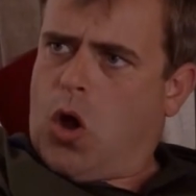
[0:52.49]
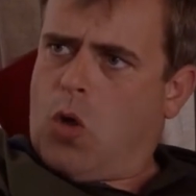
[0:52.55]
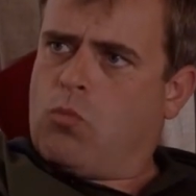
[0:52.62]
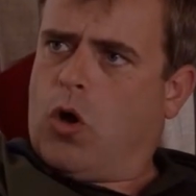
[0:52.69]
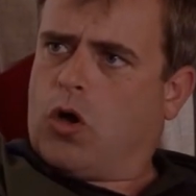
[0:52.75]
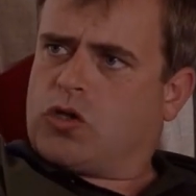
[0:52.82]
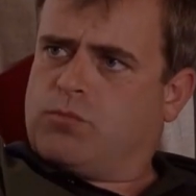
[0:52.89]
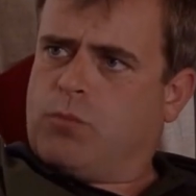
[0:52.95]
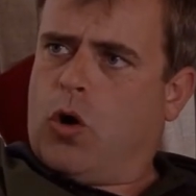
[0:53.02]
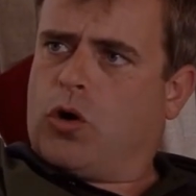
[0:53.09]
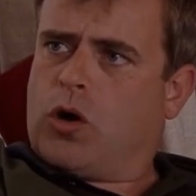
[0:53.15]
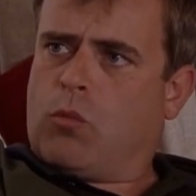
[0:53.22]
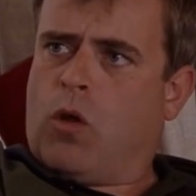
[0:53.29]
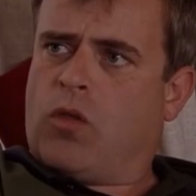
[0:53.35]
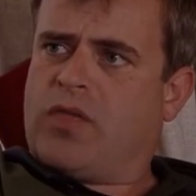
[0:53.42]
And what's more,
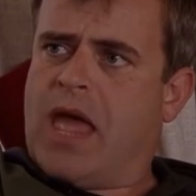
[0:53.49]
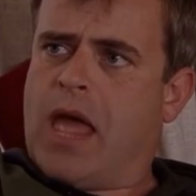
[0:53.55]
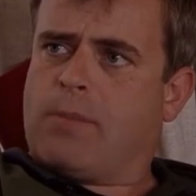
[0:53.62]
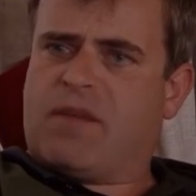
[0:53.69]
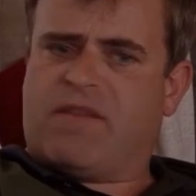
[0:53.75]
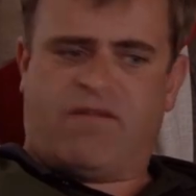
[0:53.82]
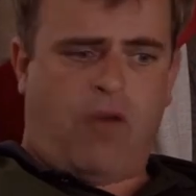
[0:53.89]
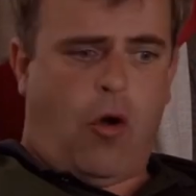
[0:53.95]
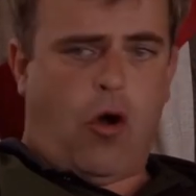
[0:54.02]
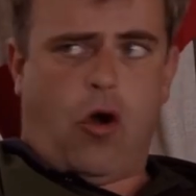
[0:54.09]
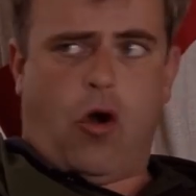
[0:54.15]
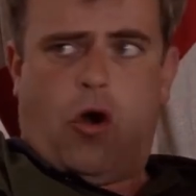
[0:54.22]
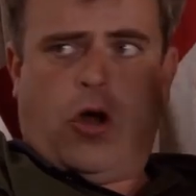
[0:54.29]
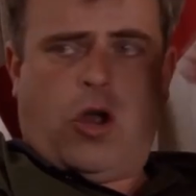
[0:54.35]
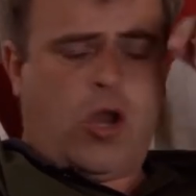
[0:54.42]
it wasn't there before.